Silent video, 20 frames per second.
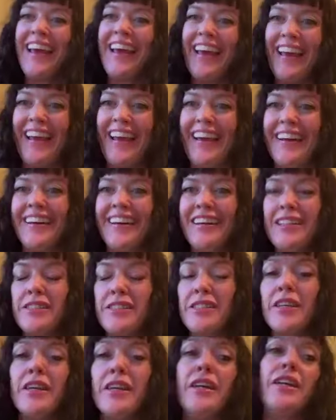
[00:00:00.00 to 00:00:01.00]
and
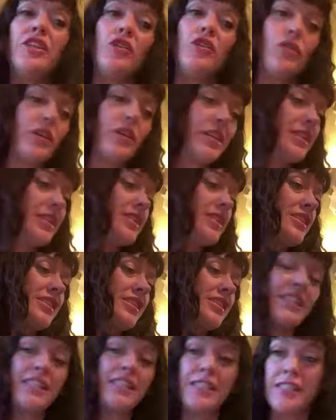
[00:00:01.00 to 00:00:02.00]
you can
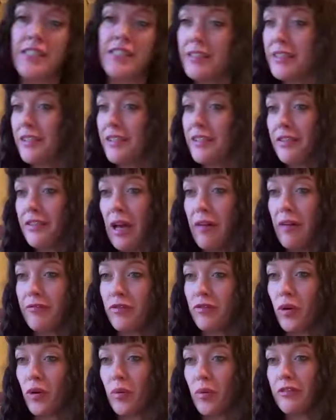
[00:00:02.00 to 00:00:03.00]
extend the flap
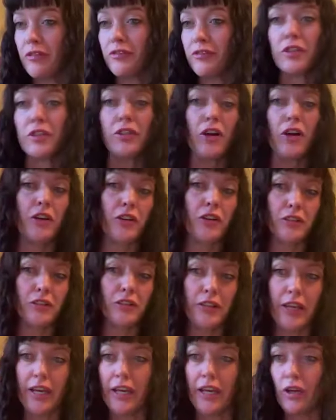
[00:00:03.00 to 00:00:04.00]
forward for a longer
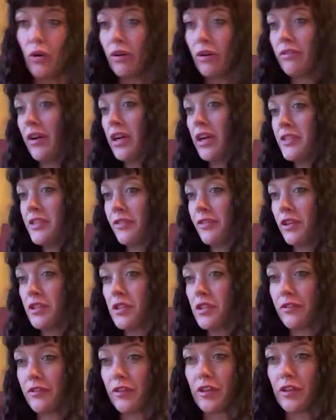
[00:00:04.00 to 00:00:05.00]
leg or vice
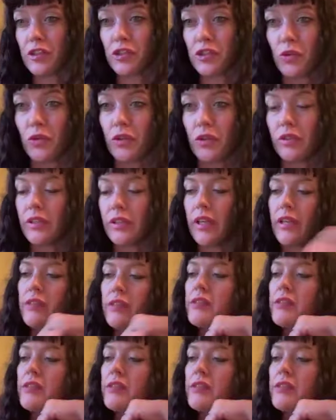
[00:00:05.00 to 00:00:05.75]
versa for a shorter leg.